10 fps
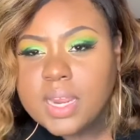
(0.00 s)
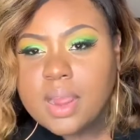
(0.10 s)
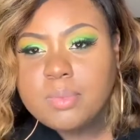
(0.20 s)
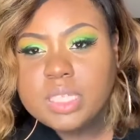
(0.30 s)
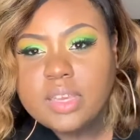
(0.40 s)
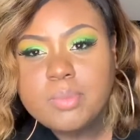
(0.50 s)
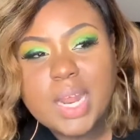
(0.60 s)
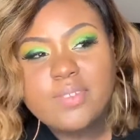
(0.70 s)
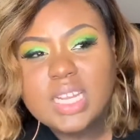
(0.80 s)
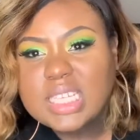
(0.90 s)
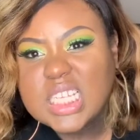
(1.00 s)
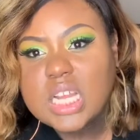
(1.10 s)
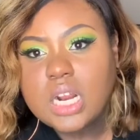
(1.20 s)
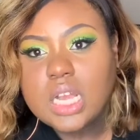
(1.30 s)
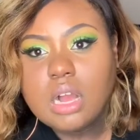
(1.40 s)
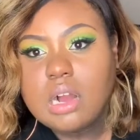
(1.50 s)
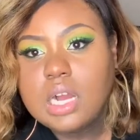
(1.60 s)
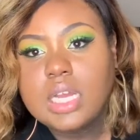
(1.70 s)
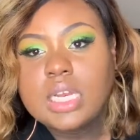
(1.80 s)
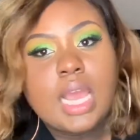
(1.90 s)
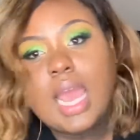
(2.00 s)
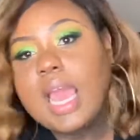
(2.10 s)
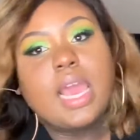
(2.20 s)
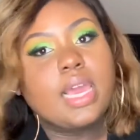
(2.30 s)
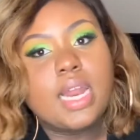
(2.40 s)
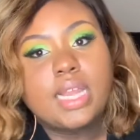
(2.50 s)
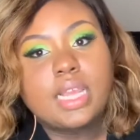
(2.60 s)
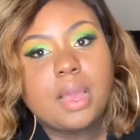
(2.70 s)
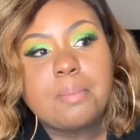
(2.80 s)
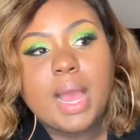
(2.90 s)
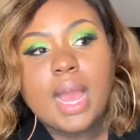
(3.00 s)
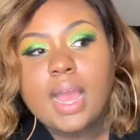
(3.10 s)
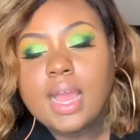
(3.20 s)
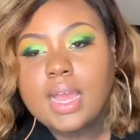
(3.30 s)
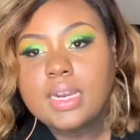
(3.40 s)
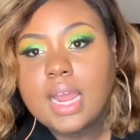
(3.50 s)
I believe, but I feel like that's already on, and I think I'm behind.